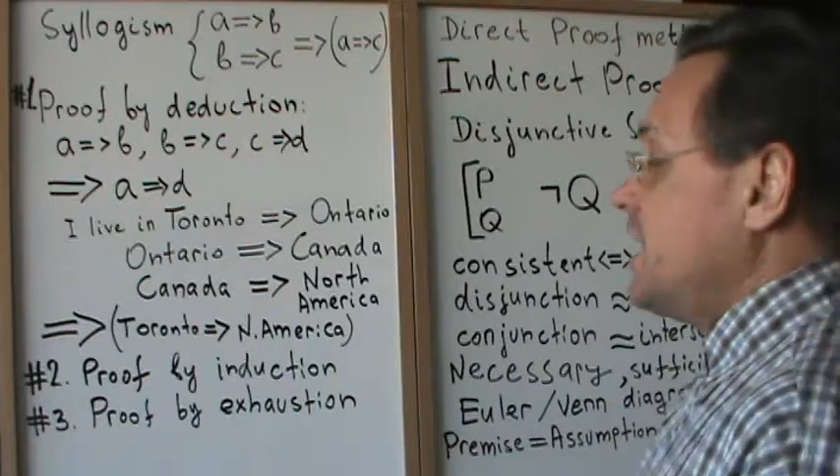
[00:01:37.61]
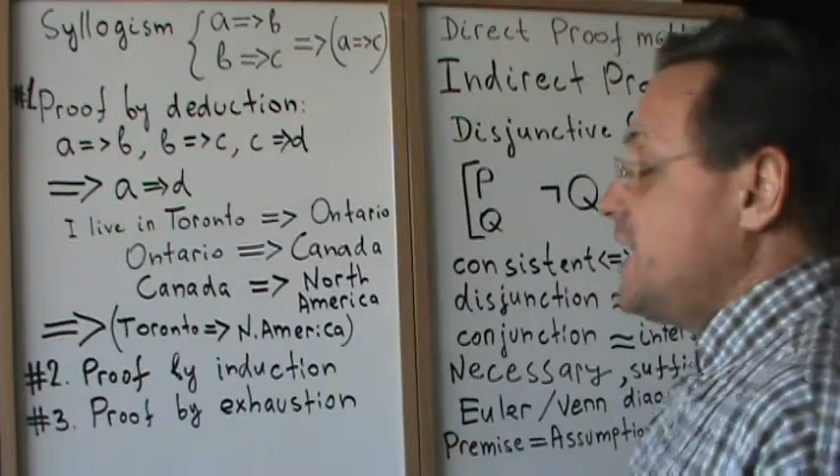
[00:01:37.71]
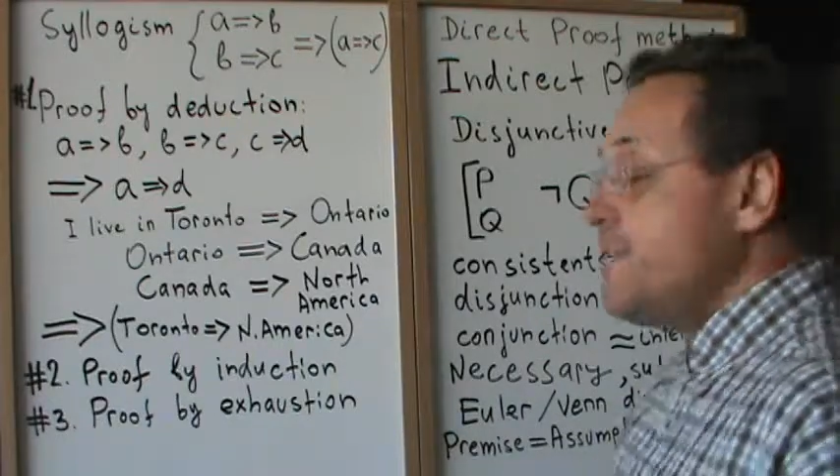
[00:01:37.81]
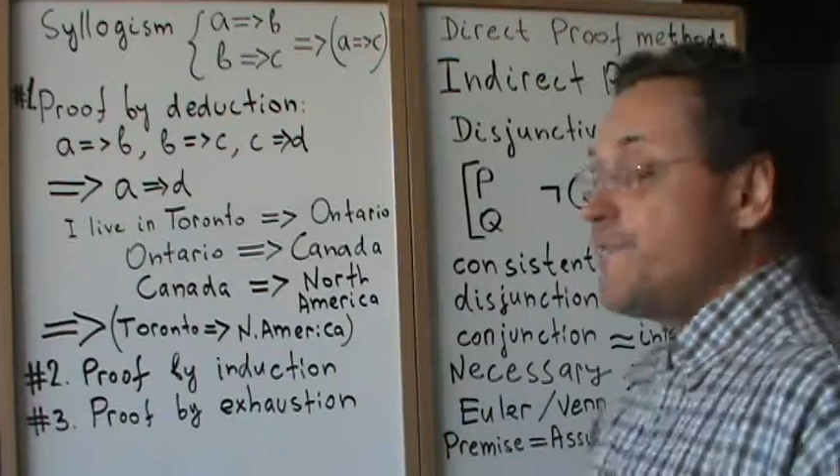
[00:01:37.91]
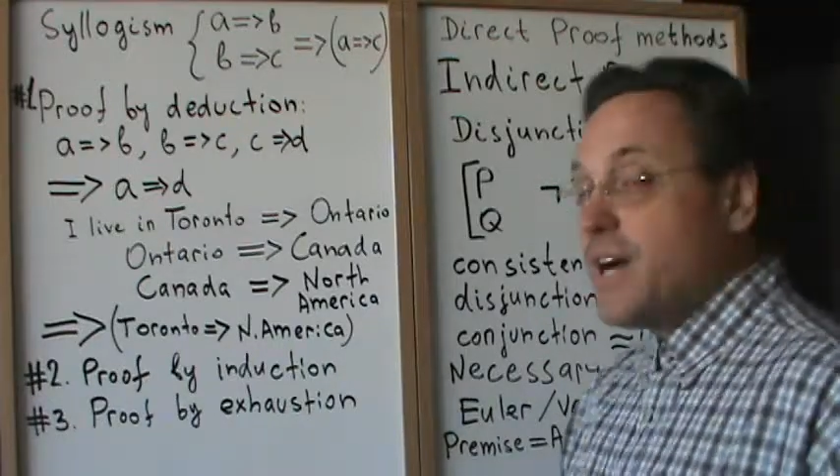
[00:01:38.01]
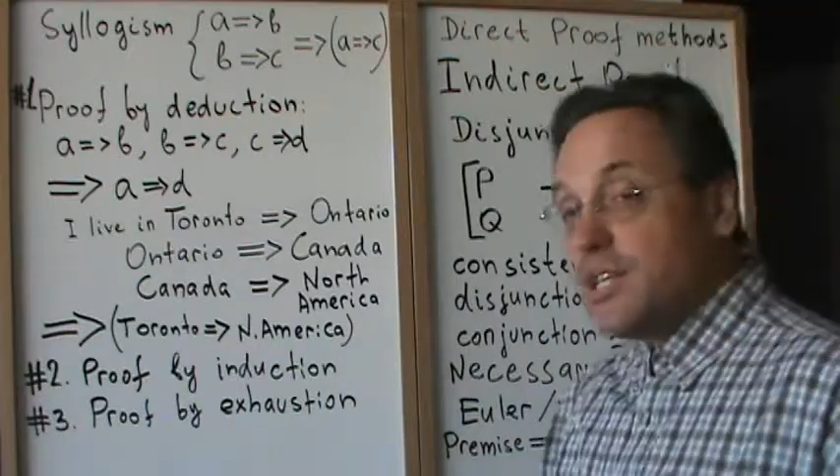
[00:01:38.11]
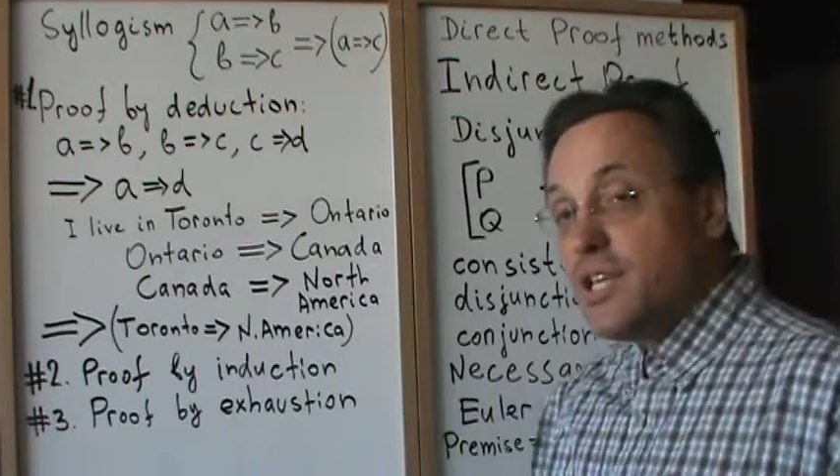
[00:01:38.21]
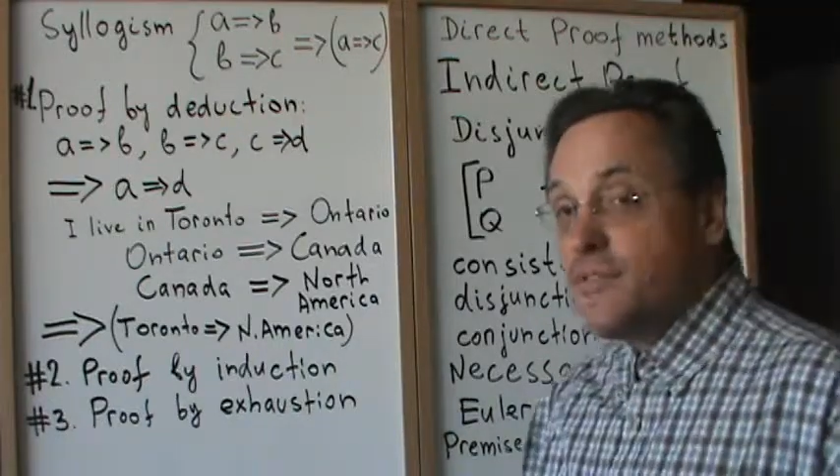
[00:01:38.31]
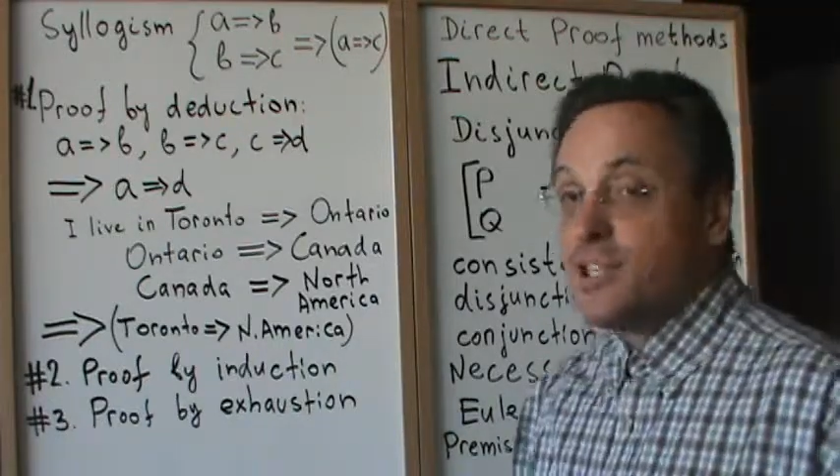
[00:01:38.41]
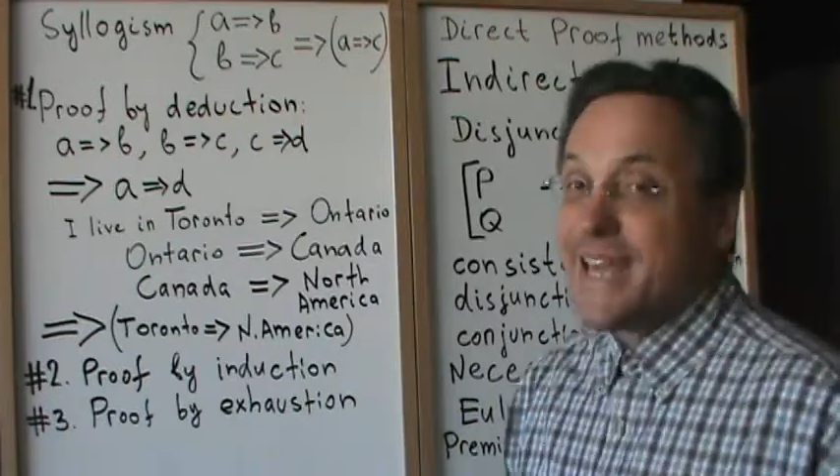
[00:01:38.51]
If I
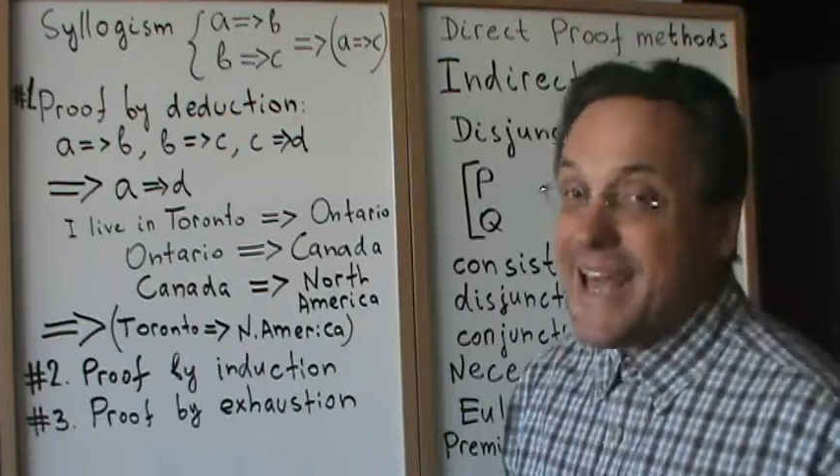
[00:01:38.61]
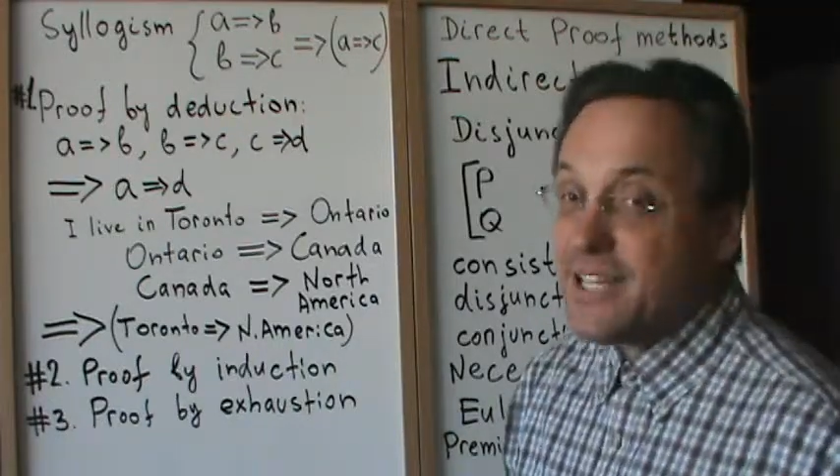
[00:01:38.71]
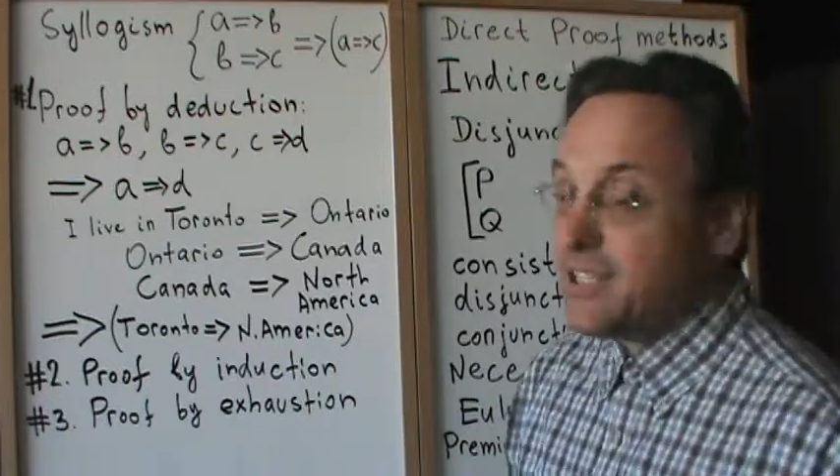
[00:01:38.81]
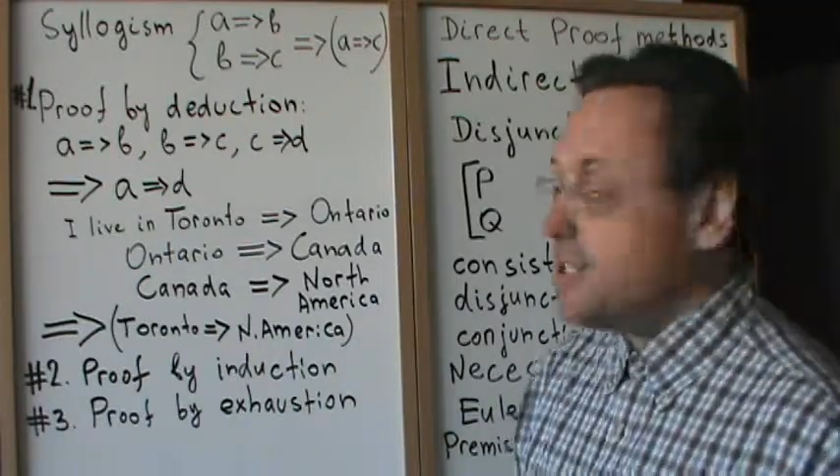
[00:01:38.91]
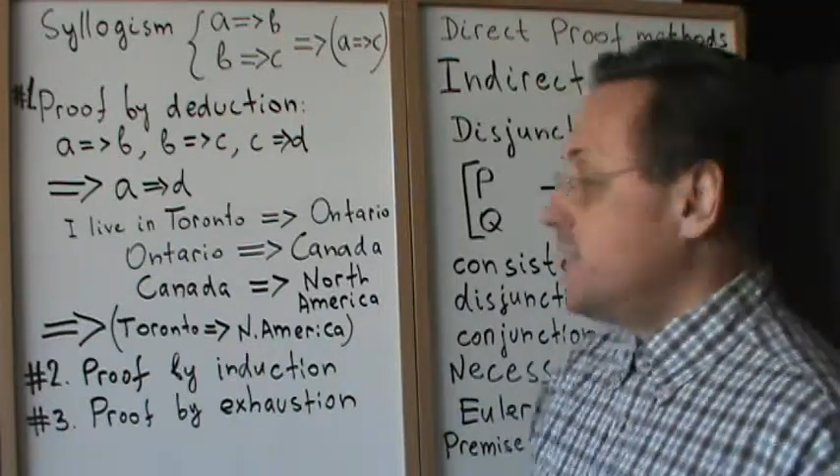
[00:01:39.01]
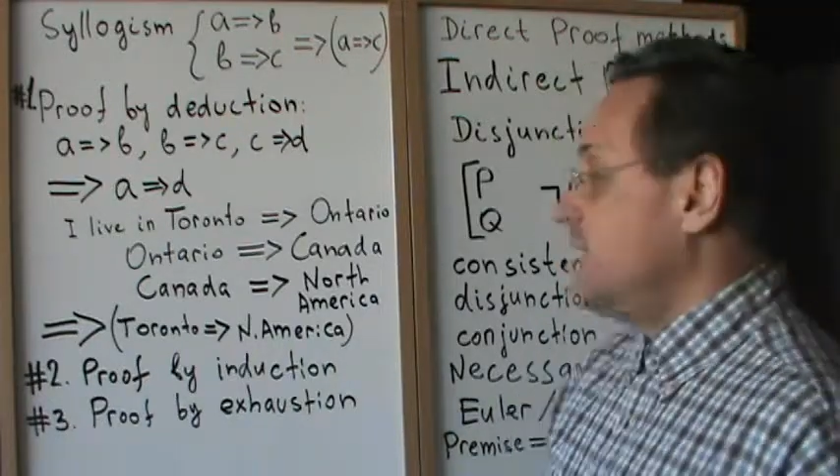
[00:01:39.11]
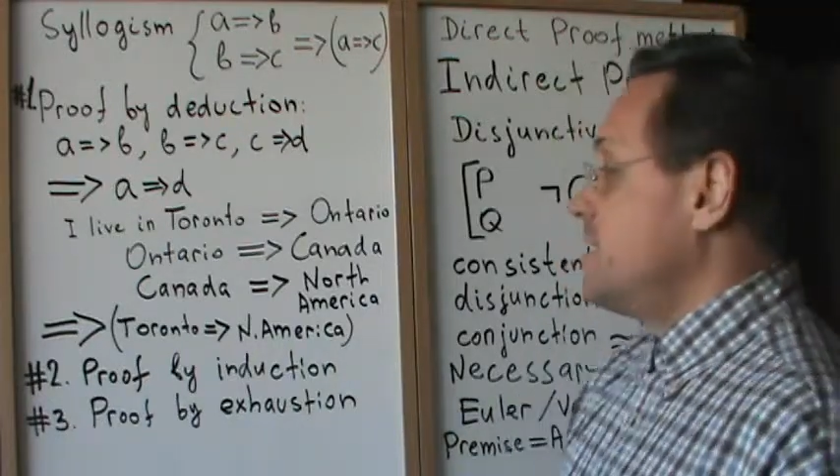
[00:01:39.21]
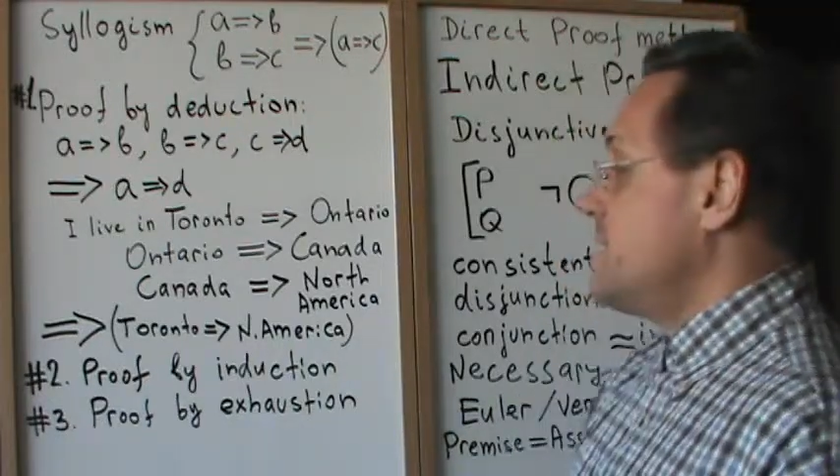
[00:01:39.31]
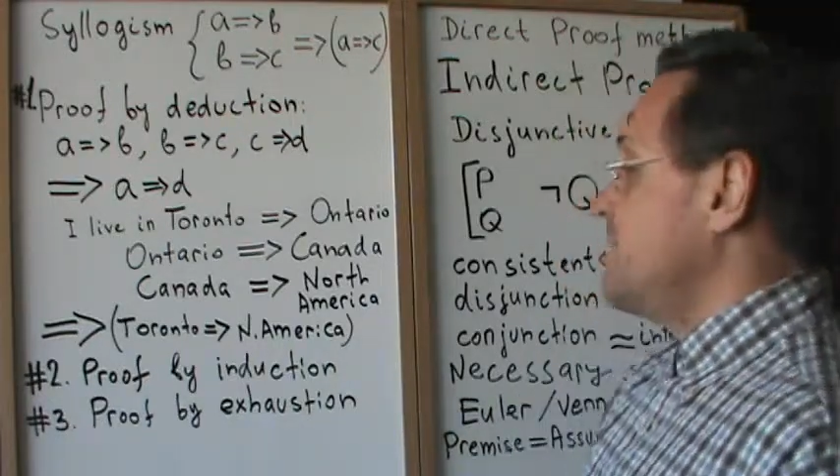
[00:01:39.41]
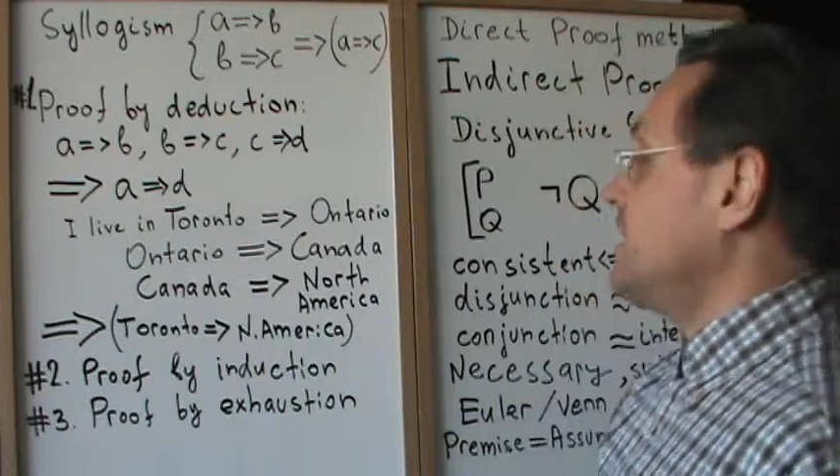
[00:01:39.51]
live in Canada,
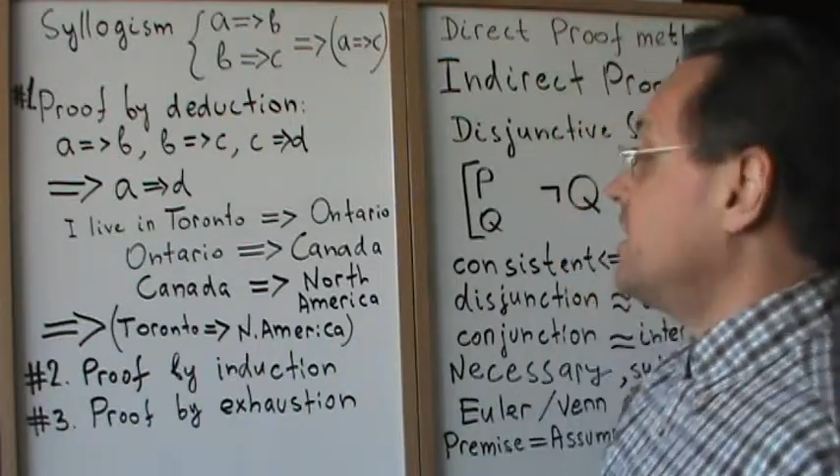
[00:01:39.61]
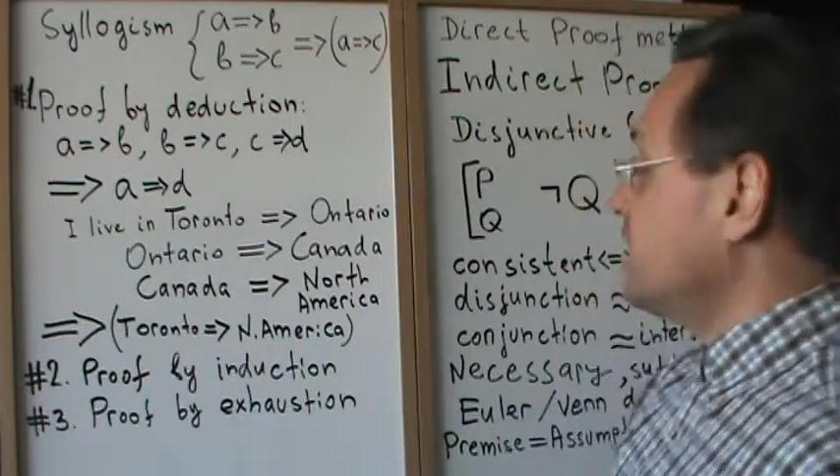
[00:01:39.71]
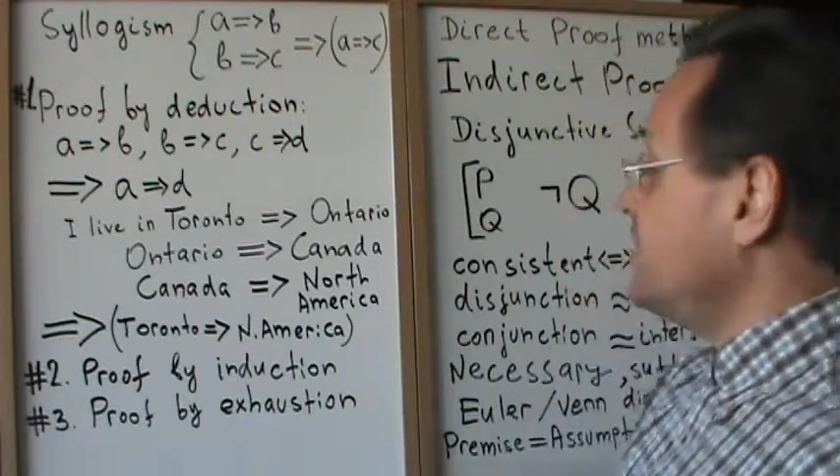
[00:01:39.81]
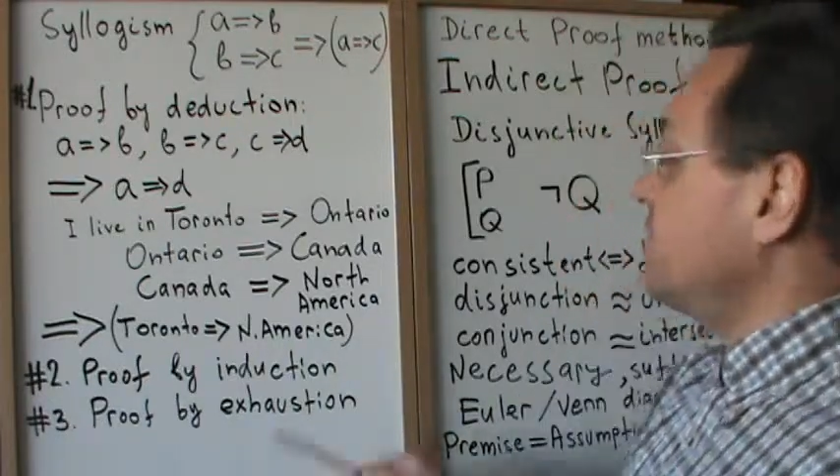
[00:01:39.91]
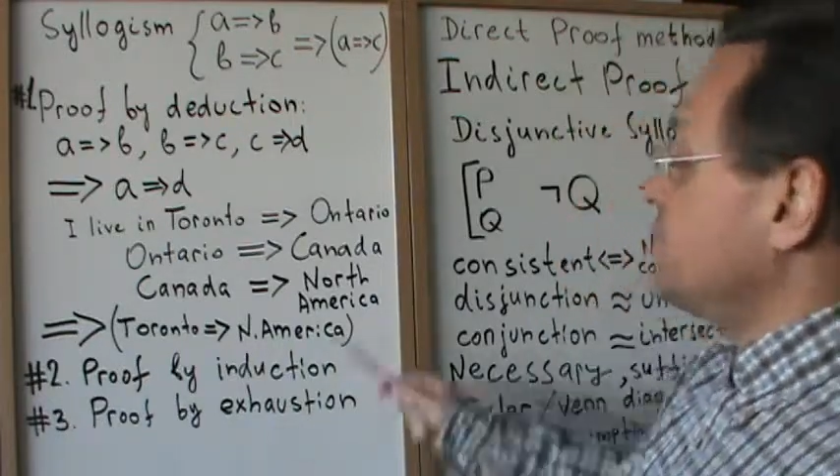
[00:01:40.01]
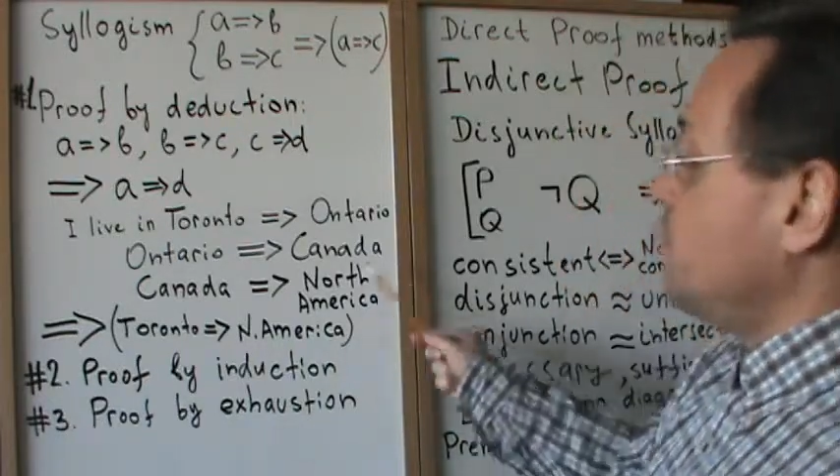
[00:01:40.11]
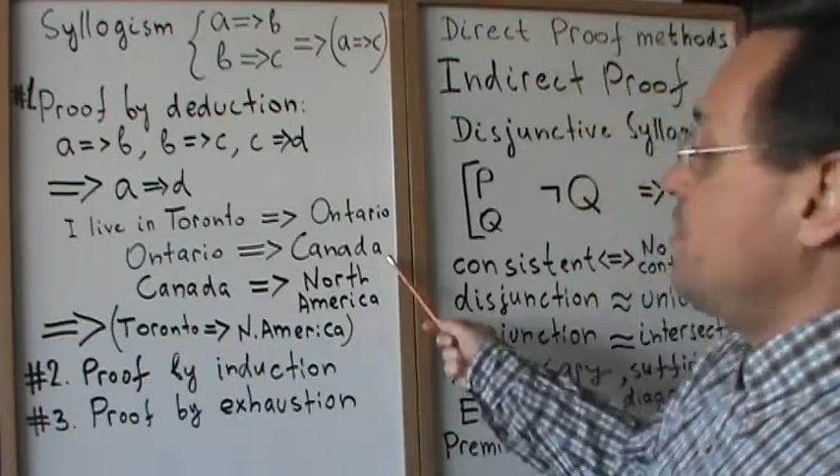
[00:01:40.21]
then I live in North